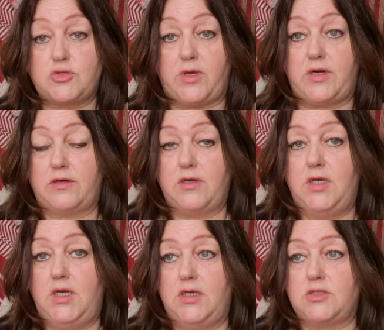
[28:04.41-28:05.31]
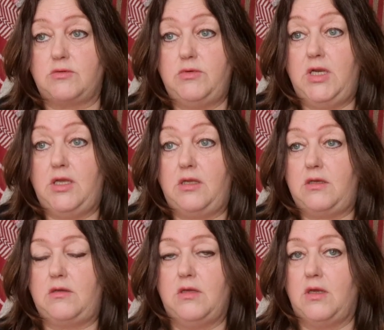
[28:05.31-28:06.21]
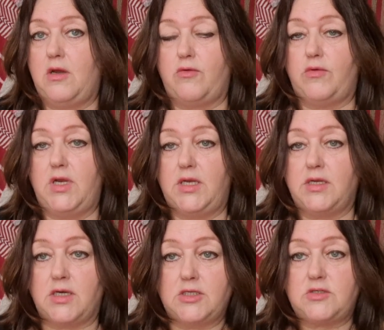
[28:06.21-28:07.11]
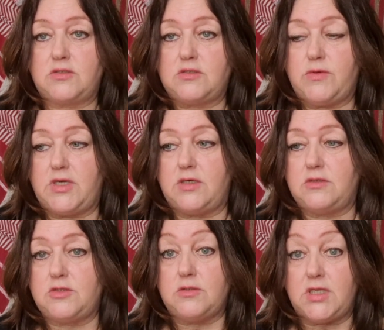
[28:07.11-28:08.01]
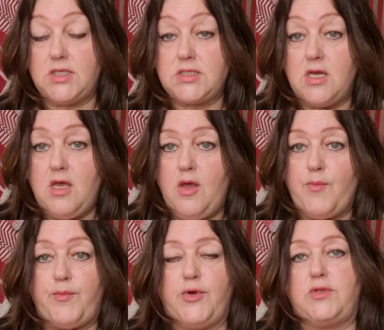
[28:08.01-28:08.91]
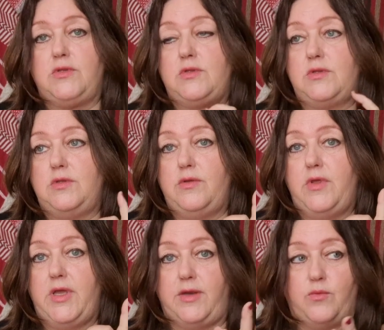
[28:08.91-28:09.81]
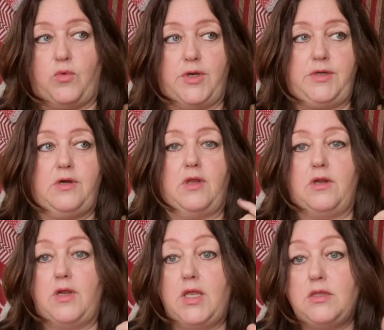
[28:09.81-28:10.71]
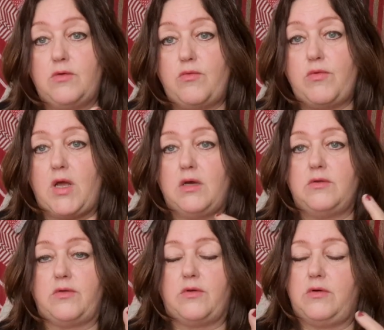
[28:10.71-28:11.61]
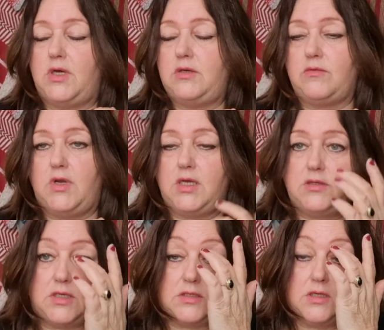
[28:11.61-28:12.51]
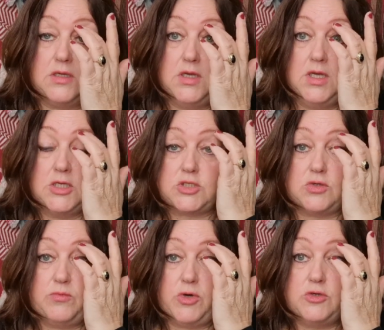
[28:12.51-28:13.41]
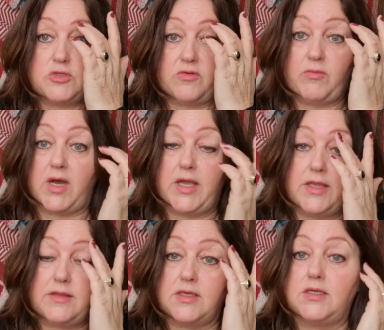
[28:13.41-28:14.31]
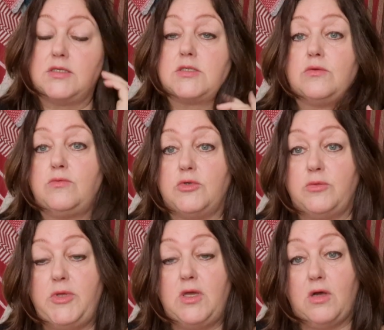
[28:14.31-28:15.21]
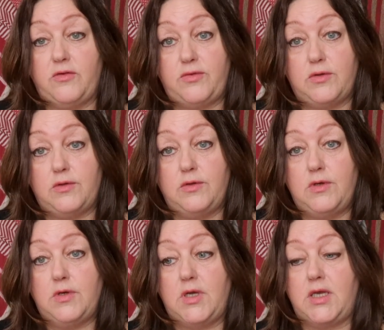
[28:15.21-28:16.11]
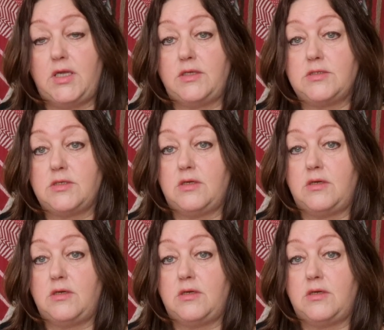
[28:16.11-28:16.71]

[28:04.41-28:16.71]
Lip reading: sweater. It's a really, really nice sweater to knit, but in one color in the round, oh, I don't like that. So most of my things will be colorful, and